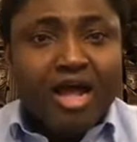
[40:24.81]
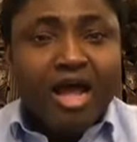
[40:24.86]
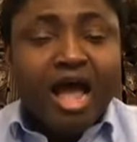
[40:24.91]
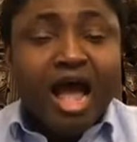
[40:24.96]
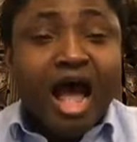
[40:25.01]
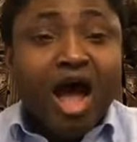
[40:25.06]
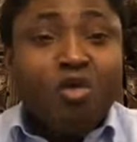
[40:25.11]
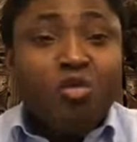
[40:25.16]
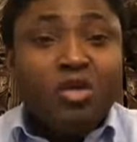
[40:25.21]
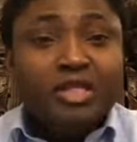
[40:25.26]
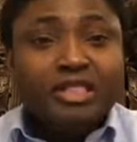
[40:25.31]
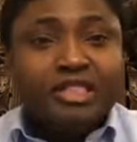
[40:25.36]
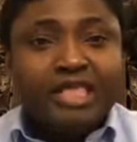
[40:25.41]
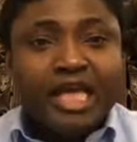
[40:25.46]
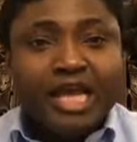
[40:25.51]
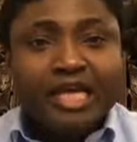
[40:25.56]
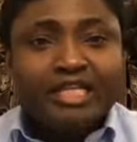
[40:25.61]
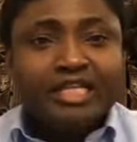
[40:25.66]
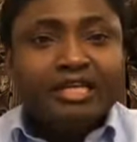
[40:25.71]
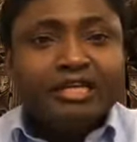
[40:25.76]
I will
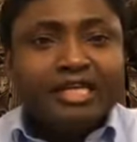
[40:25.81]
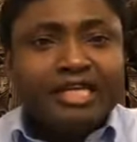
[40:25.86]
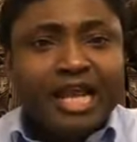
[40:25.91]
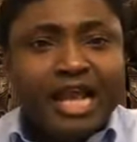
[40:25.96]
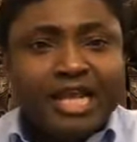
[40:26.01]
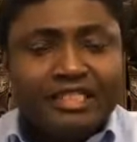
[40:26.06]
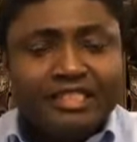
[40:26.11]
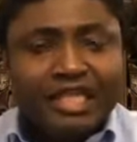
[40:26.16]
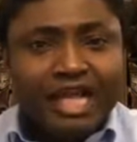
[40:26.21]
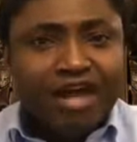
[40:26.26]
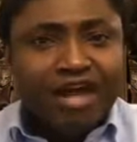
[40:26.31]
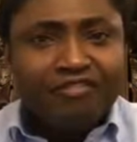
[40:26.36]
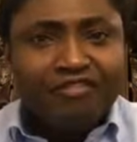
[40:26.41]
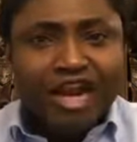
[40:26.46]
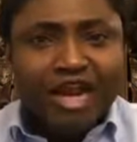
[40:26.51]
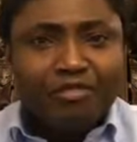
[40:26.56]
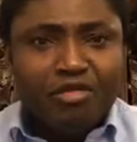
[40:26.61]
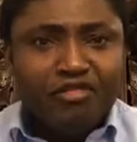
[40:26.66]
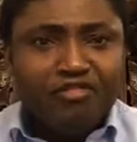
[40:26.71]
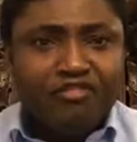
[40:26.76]
take the next
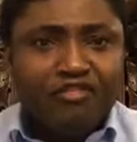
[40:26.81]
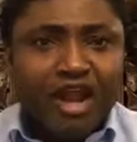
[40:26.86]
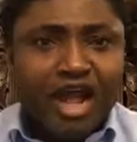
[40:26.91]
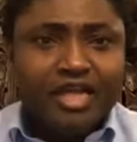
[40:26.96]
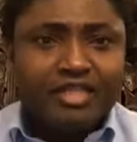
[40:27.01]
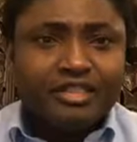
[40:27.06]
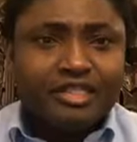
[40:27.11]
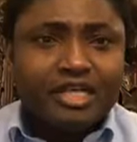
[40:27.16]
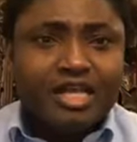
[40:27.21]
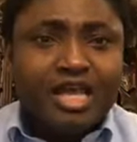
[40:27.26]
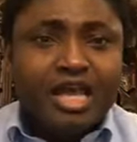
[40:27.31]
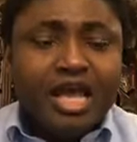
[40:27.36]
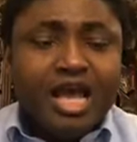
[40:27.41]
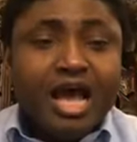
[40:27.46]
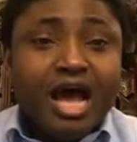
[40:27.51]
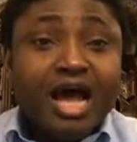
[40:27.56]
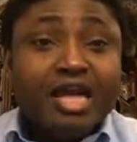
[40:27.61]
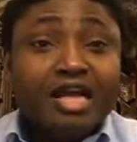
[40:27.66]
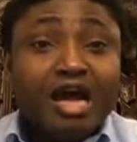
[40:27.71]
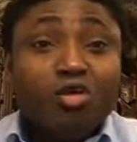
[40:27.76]
available flight
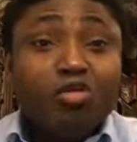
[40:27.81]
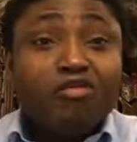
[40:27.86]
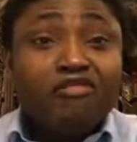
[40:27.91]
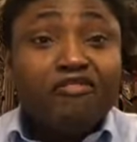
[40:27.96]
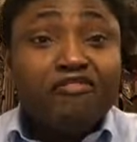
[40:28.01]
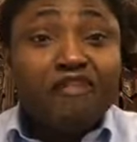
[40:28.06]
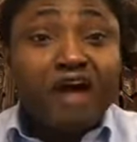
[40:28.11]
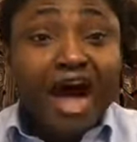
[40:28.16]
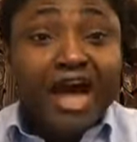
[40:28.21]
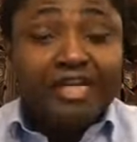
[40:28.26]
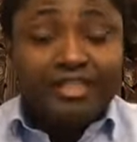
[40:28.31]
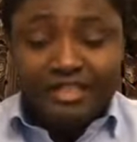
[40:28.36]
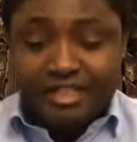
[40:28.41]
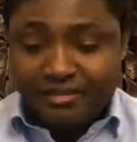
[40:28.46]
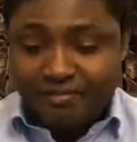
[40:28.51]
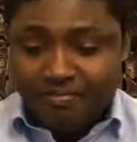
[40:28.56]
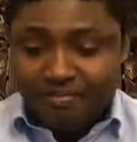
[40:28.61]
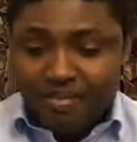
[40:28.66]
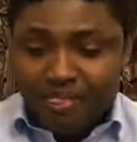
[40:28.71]
and I will fight.